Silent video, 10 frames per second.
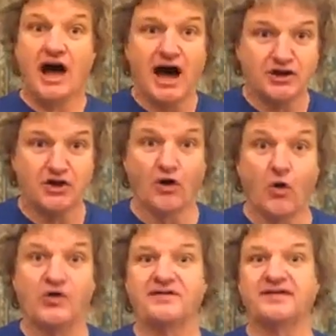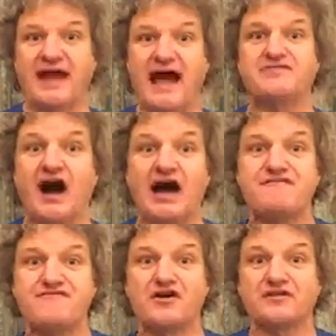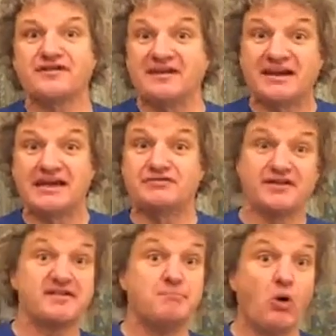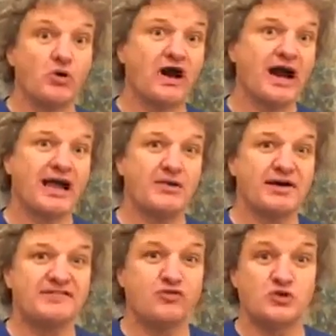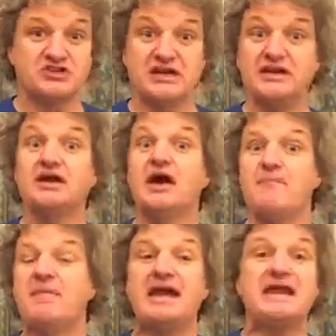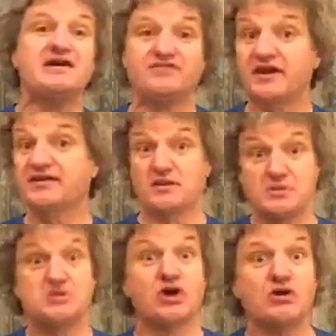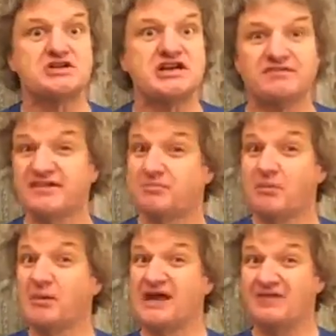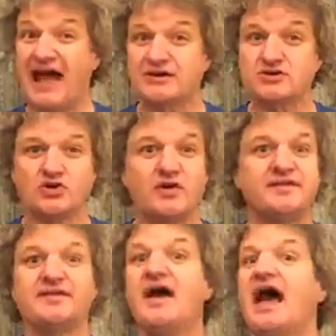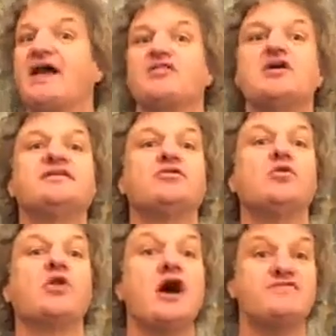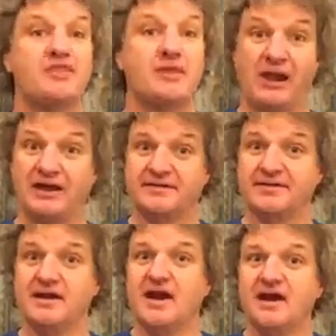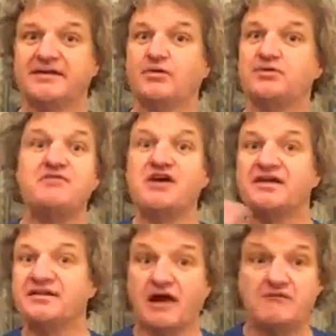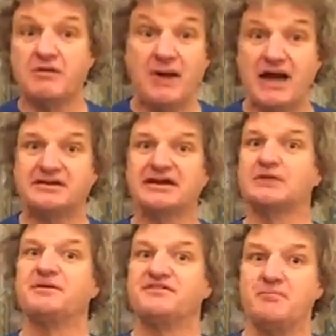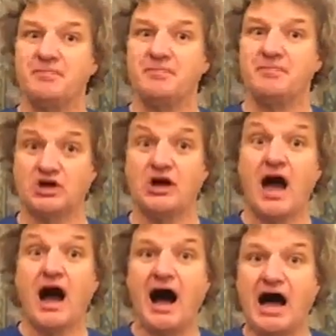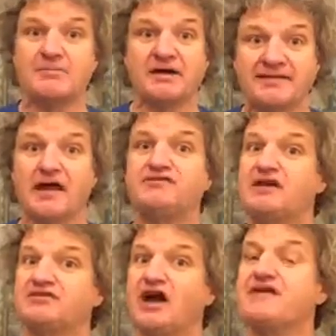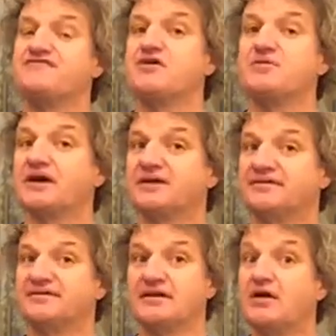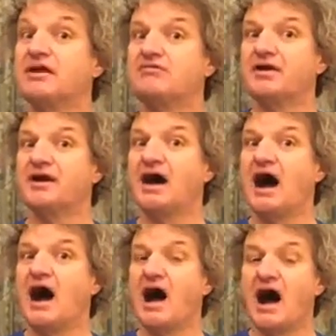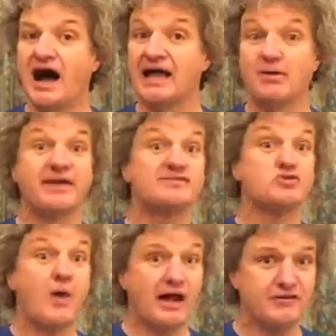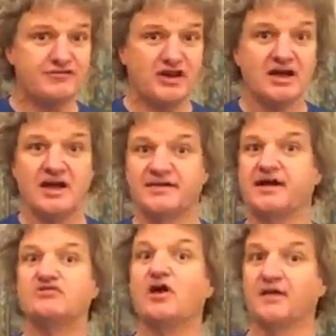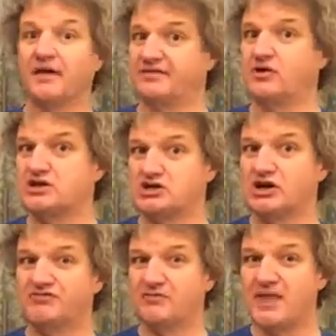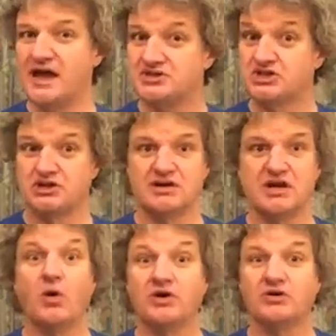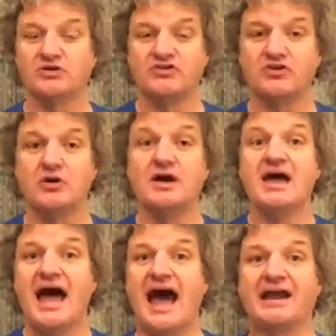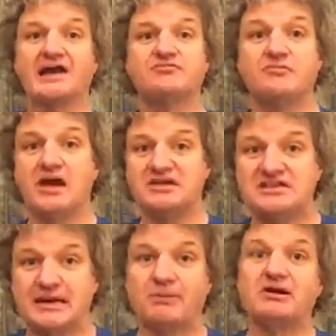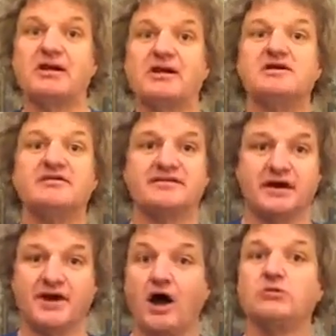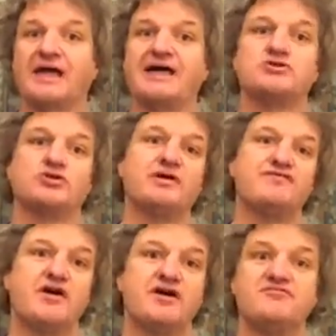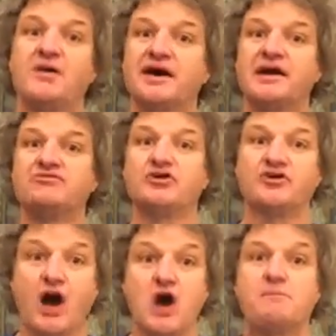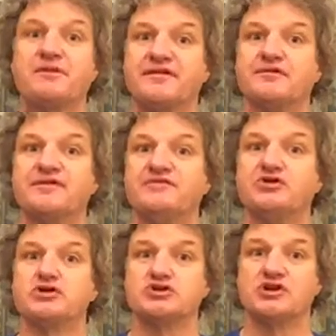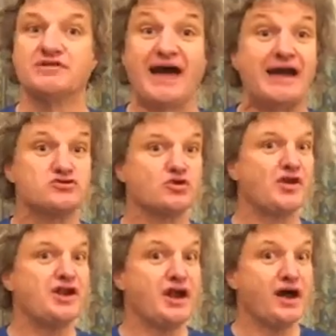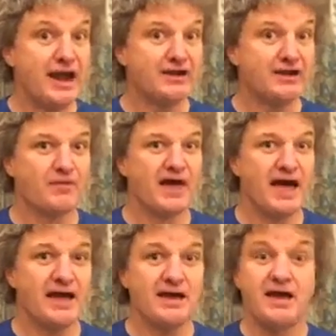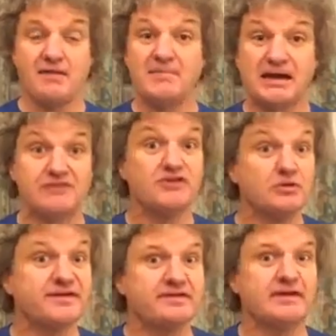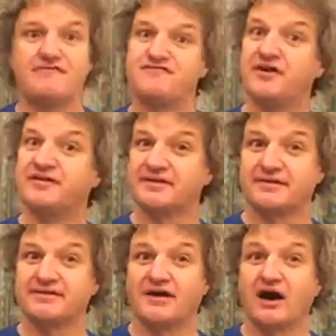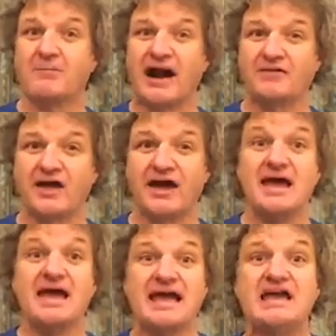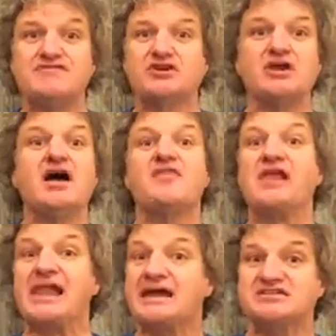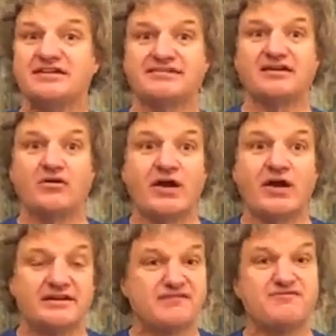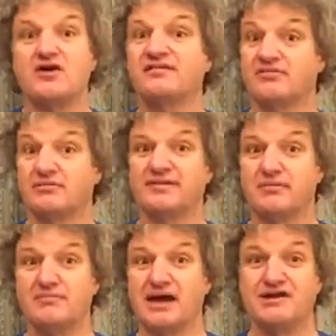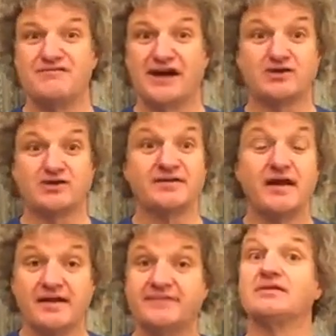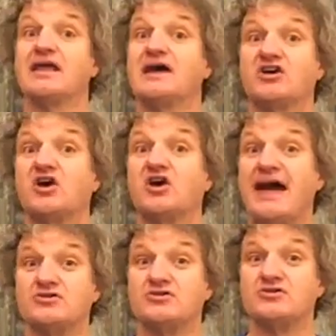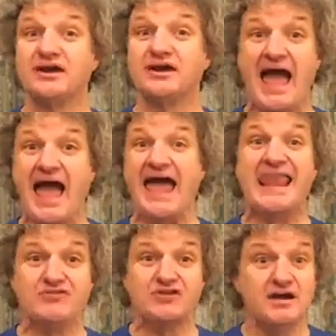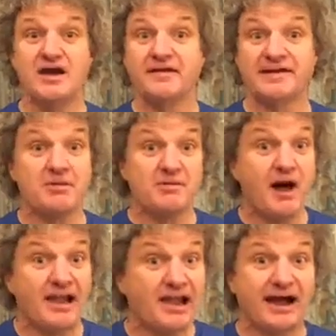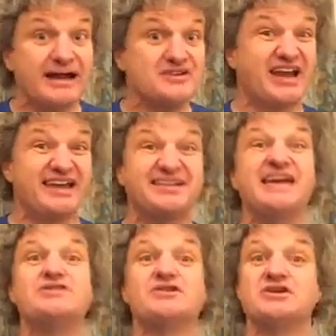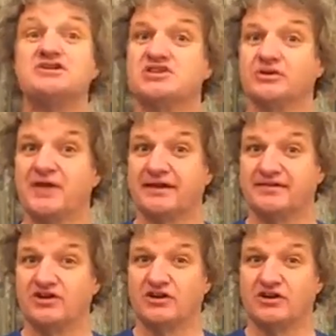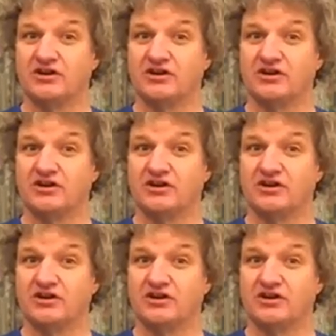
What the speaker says: Not all of us have iPhones that can even support iOS 14. Many of us, or the majority of us, probably have Androids, and those are all over the place. So what I've done is I've prepared a little bit of a mixture. I myself have an iPhone that can still only run iOS 12, so I've got a screenshot from there to show you what you can do, and I've deliberately used an old Android phone of mine. I've got an open source version of Android 9 on there. Many of you will still have phones that are stuck back there. Even the latest and greatest phones from some manufacturers still haven't got Android in 11. Some of them aren't likely to get it even until next year.